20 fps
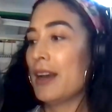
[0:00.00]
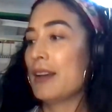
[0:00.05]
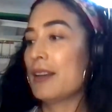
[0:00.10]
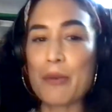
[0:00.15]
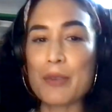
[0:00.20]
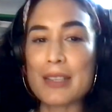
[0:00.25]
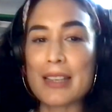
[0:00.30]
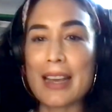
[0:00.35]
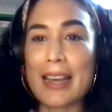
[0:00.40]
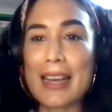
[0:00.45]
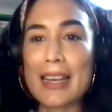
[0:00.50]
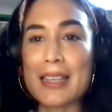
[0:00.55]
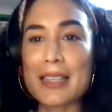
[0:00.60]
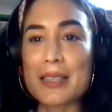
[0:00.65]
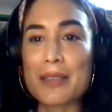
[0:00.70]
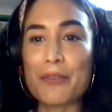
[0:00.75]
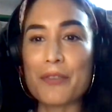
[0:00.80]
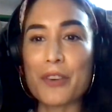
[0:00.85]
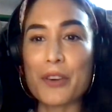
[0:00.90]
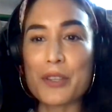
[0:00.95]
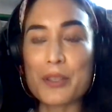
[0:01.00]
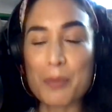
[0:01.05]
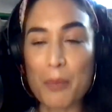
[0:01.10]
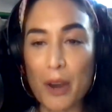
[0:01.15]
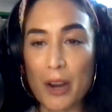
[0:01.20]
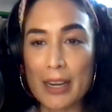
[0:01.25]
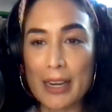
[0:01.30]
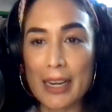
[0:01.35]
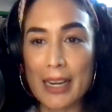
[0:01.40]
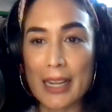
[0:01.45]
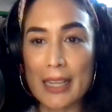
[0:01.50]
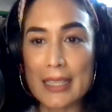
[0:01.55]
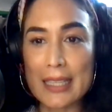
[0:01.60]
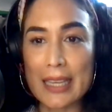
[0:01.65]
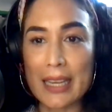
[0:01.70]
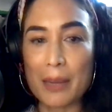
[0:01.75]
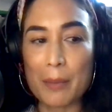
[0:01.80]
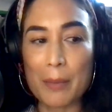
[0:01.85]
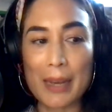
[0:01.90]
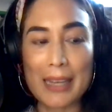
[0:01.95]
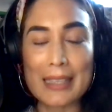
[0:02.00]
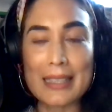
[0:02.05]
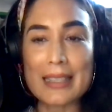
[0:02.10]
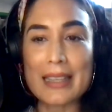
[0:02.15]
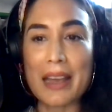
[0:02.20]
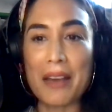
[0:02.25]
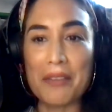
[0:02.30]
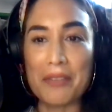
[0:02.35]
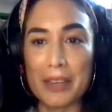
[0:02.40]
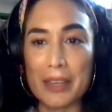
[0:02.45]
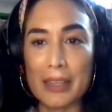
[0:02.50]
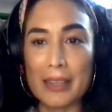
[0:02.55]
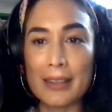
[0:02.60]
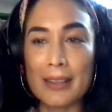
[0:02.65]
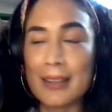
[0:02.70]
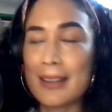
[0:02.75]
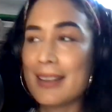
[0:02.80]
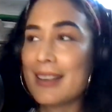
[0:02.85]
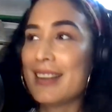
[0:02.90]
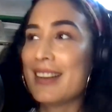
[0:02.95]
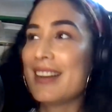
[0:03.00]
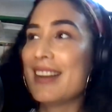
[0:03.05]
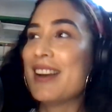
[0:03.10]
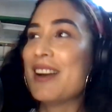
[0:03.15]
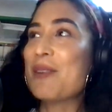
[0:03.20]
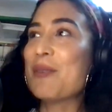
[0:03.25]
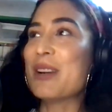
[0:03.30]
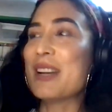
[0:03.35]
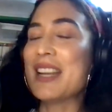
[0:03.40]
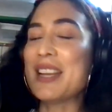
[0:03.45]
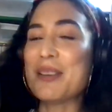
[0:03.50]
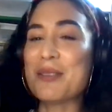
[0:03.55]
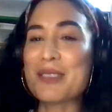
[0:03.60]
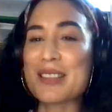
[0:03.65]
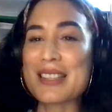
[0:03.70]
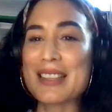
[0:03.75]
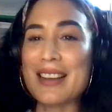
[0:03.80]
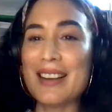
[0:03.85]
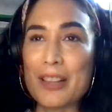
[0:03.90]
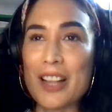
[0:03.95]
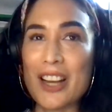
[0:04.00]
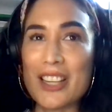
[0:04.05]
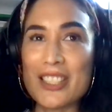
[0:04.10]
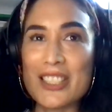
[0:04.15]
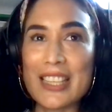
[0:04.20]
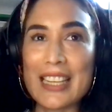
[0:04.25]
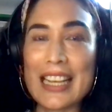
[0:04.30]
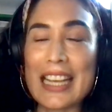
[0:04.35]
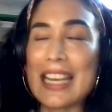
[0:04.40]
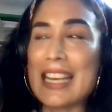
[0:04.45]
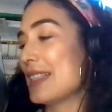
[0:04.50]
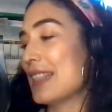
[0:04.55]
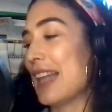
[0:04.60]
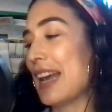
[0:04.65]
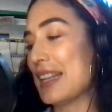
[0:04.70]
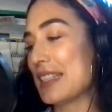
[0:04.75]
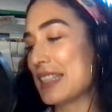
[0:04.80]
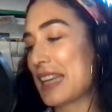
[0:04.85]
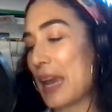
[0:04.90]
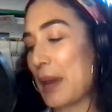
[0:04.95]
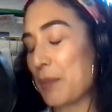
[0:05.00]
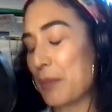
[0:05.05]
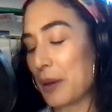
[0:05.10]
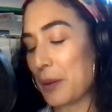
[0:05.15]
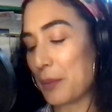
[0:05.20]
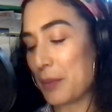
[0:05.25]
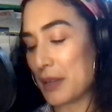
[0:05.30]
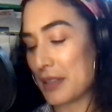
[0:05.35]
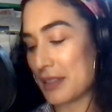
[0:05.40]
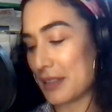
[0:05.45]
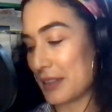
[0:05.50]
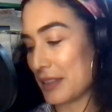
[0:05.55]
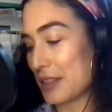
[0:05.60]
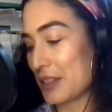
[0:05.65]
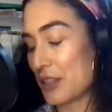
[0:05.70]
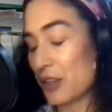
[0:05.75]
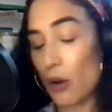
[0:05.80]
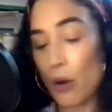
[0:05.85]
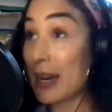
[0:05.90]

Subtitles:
I was like his first marketing team at 7 when he was launching his landscaping business.